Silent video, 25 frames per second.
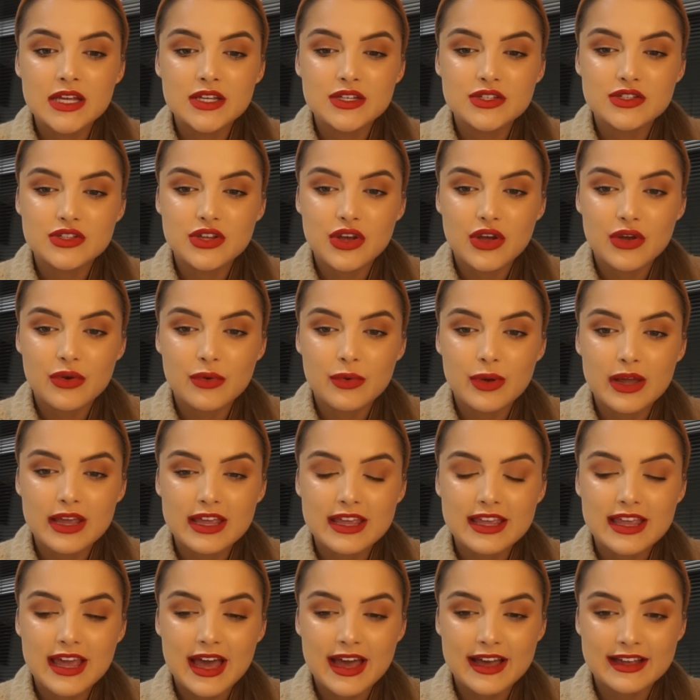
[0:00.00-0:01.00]
So
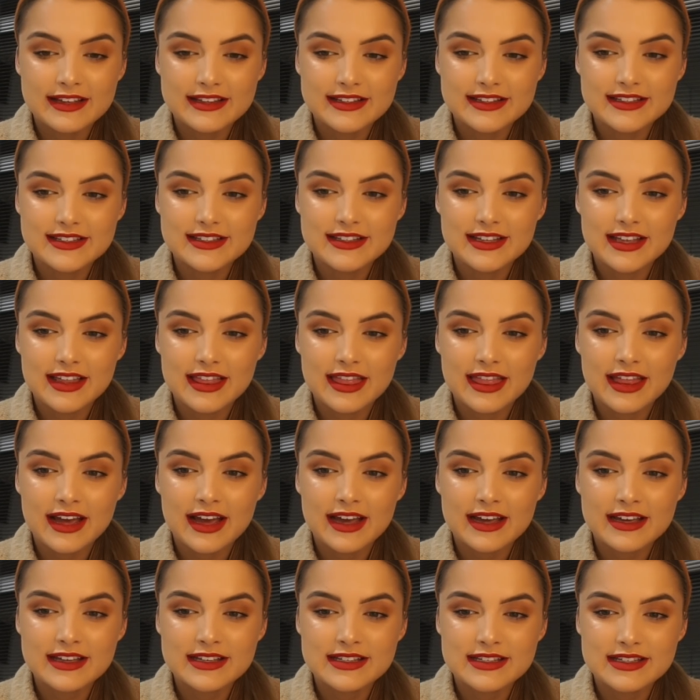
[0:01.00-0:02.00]
yes,
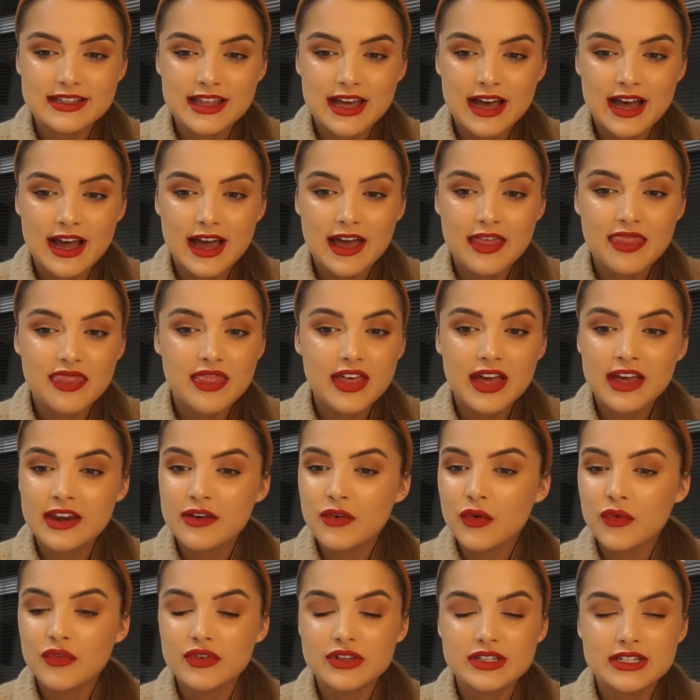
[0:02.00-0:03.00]
that is that. And
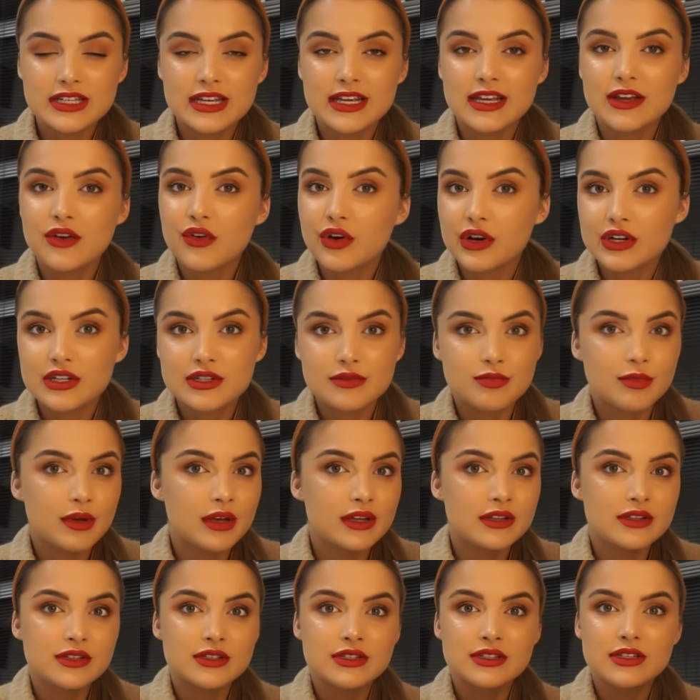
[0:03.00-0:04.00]
then obviously
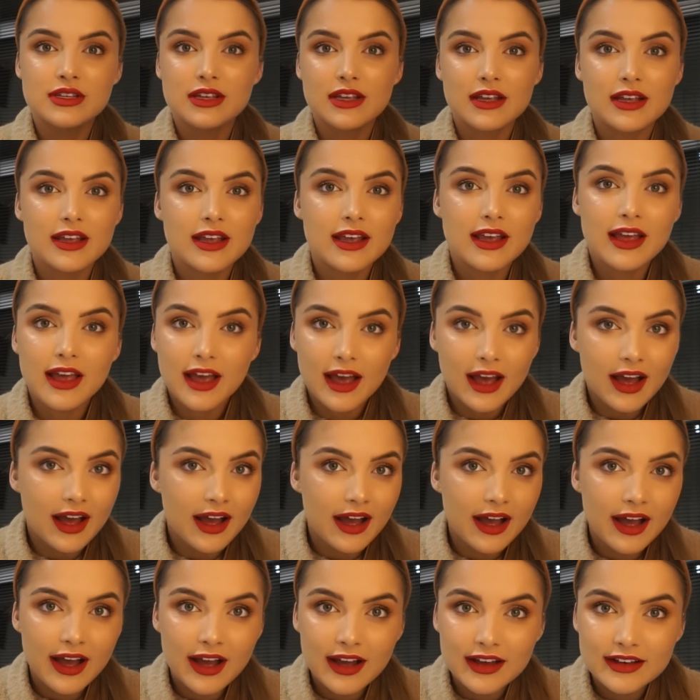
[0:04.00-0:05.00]
Christmas,
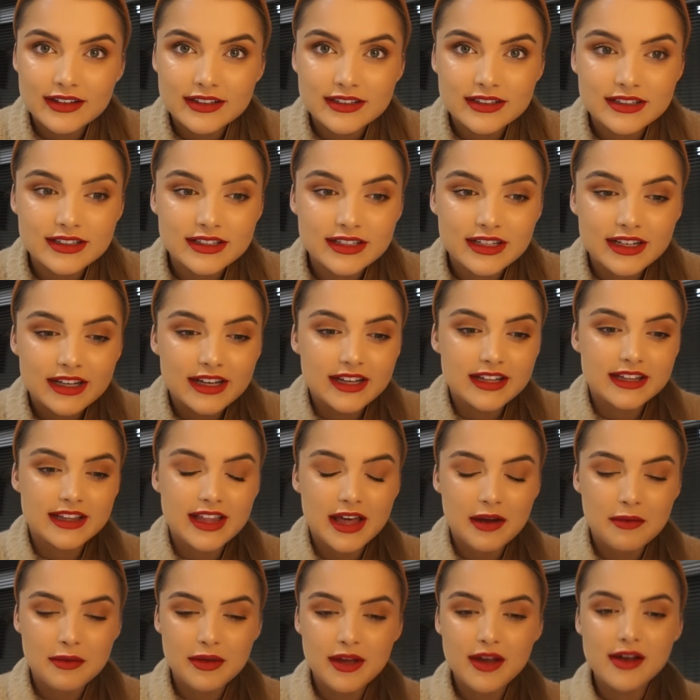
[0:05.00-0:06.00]
and
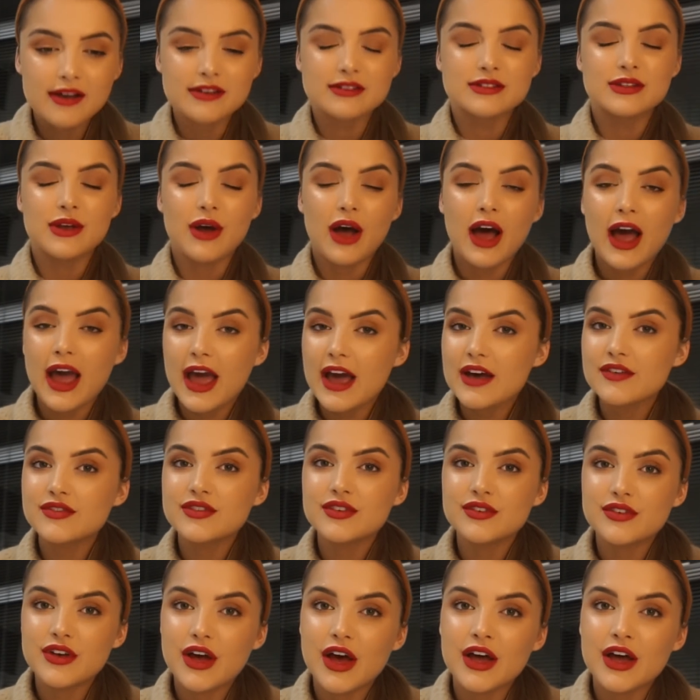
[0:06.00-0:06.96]
there we are. So I have